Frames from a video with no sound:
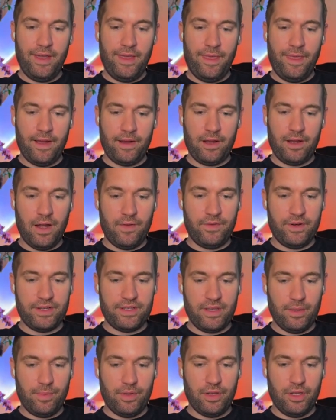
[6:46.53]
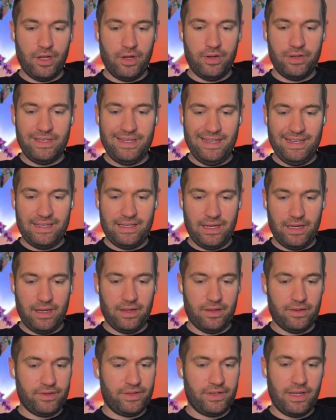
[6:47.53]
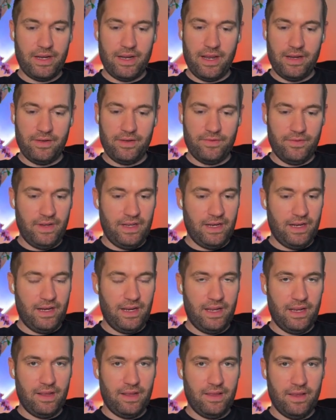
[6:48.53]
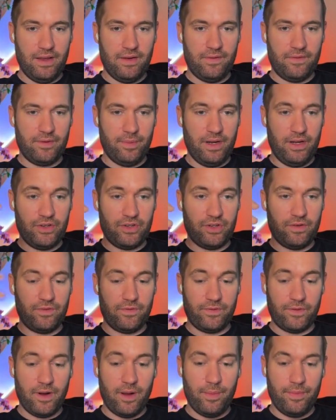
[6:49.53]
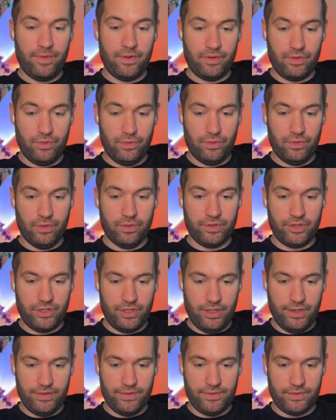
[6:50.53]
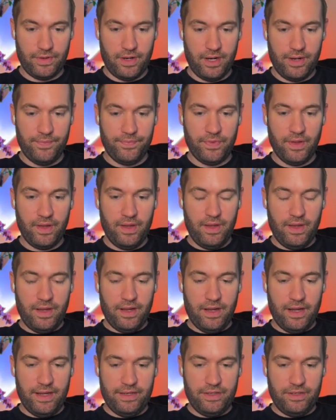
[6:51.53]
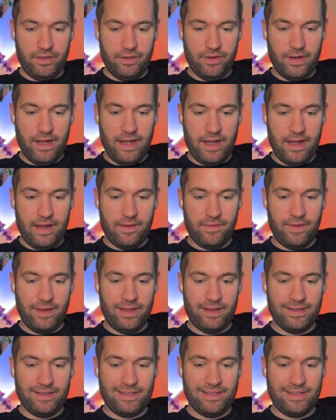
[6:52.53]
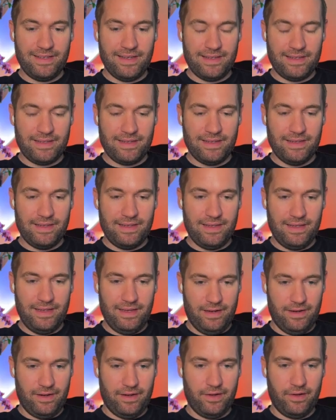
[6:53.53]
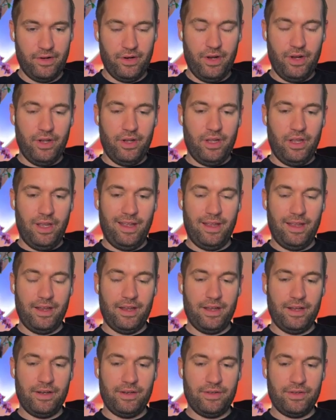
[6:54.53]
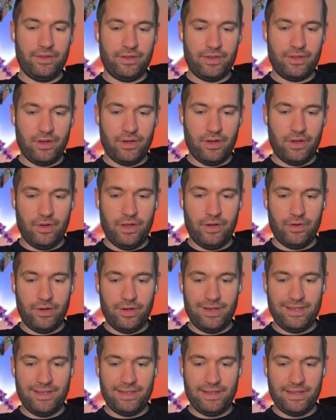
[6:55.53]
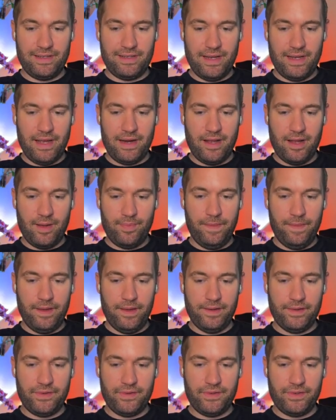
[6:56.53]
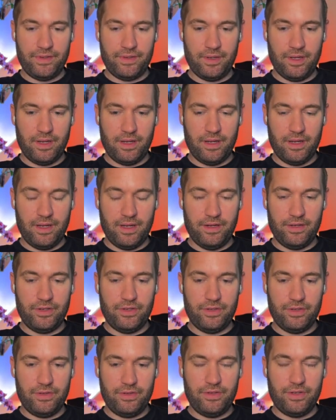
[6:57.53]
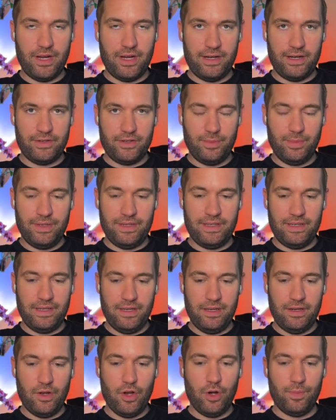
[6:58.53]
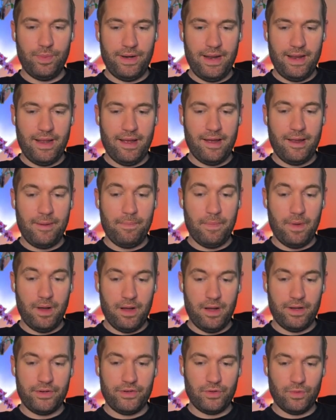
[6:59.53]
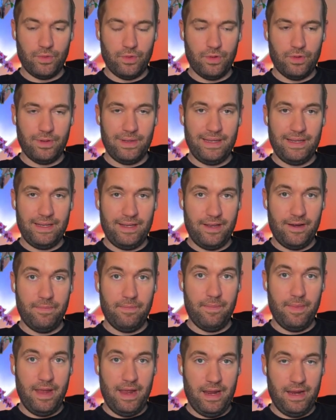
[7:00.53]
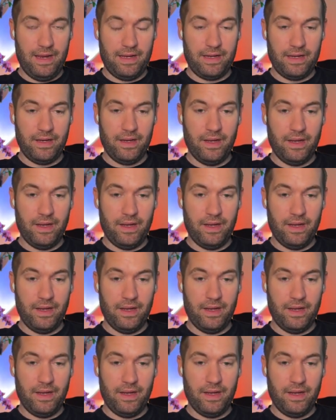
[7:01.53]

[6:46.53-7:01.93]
that covers the below details, and I'd feed it in the information from the Google Sheets, right? I do have an assistant here, and so in order to set up this ChatGPT OpenAI module in Make,